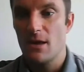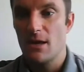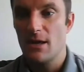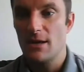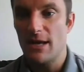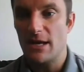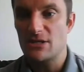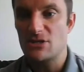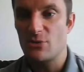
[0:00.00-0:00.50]

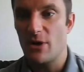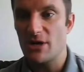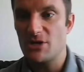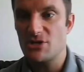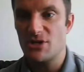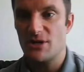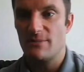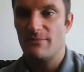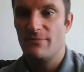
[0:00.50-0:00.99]
Next
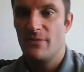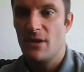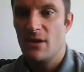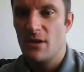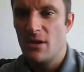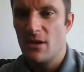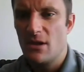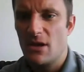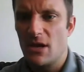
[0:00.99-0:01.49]
question
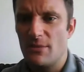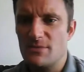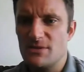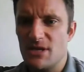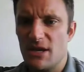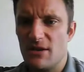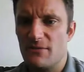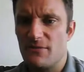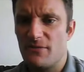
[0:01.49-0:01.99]
comes
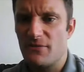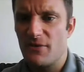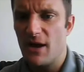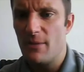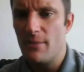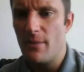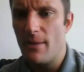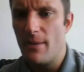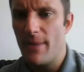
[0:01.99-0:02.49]
in
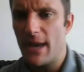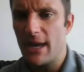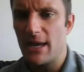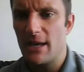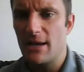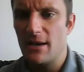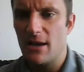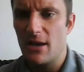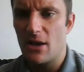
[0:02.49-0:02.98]
from
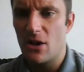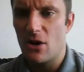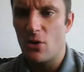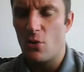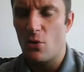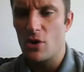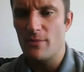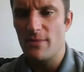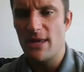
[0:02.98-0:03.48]
Megan
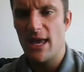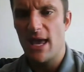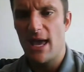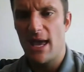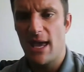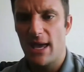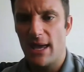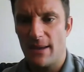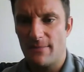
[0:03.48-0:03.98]

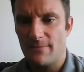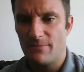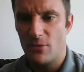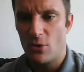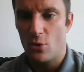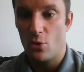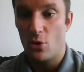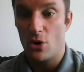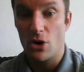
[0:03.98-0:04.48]
Cormier,
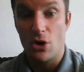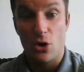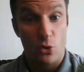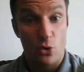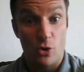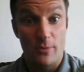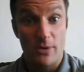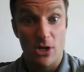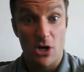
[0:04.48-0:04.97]
or
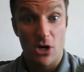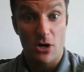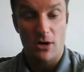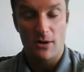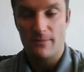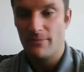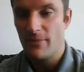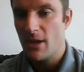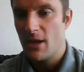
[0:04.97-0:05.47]

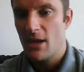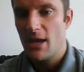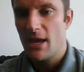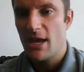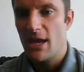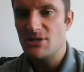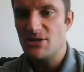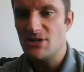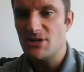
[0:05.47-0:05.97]
Cormier.
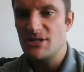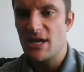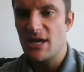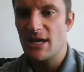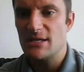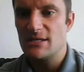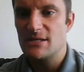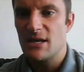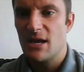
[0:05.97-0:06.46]
And she
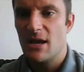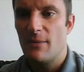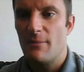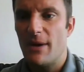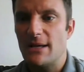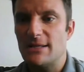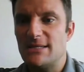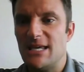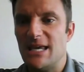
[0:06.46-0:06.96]
says,
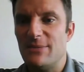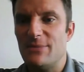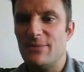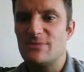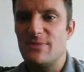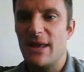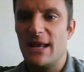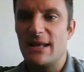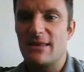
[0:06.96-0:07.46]
my team
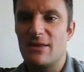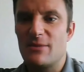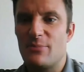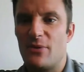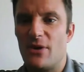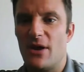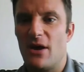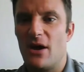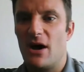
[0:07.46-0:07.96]
has made it to the
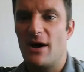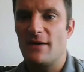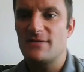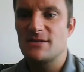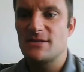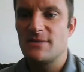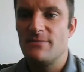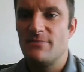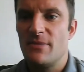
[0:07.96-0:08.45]

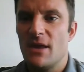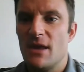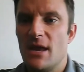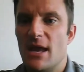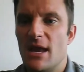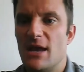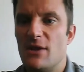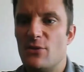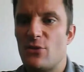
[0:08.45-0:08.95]
playoffs
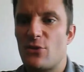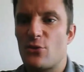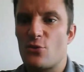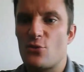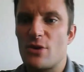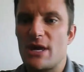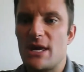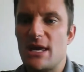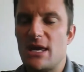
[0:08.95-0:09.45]
in
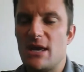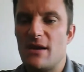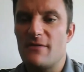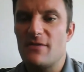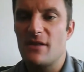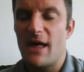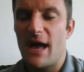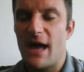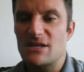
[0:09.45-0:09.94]
3 of
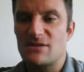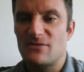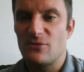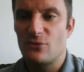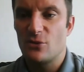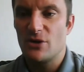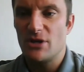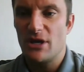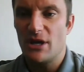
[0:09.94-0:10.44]
the last
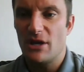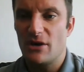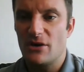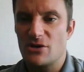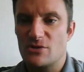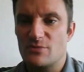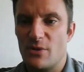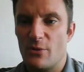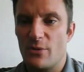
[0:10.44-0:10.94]
4
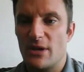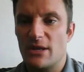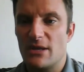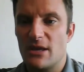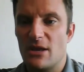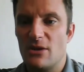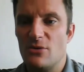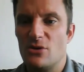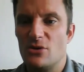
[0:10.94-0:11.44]
years, but we
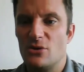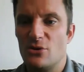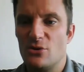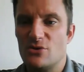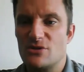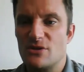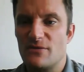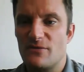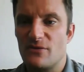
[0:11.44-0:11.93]
continue to
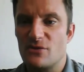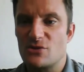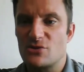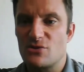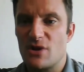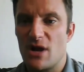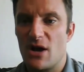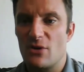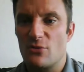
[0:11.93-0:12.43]
lose in the
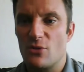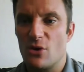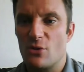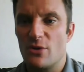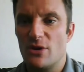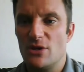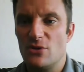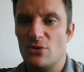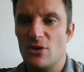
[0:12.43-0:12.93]
first round. What
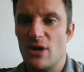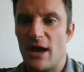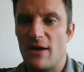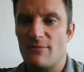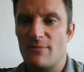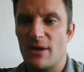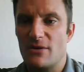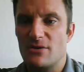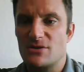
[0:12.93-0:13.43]
can we do to
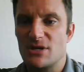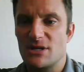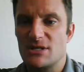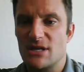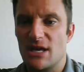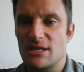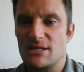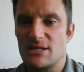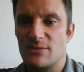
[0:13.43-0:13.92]
have better
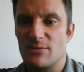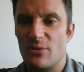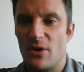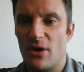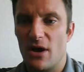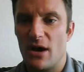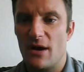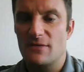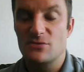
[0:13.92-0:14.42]
success in the
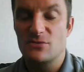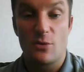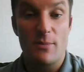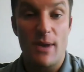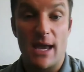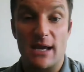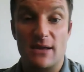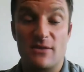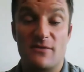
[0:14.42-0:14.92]
playoffs? Well,
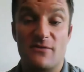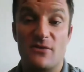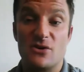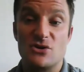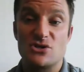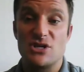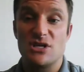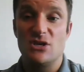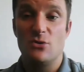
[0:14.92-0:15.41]
Megan, the
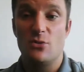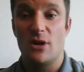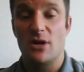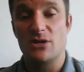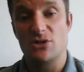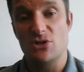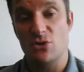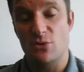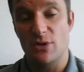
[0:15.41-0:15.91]
first thing you
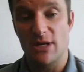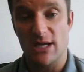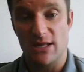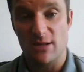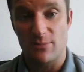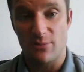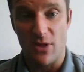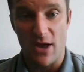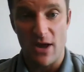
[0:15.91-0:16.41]
want to do when you
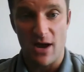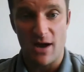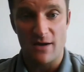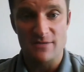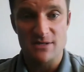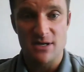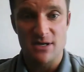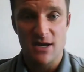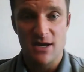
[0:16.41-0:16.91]
get in the
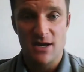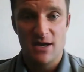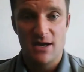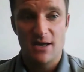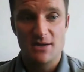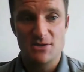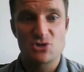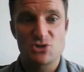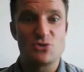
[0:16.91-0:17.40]
playoffs
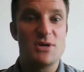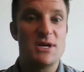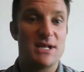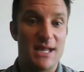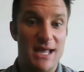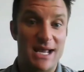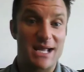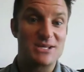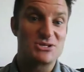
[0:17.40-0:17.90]
is treat
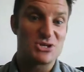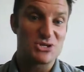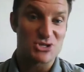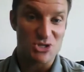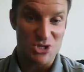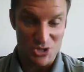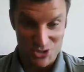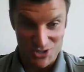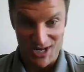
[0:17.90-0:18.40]
it like it's
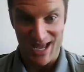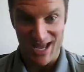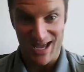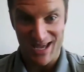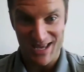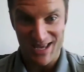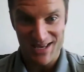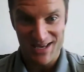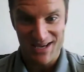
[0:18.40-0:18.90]
just another day.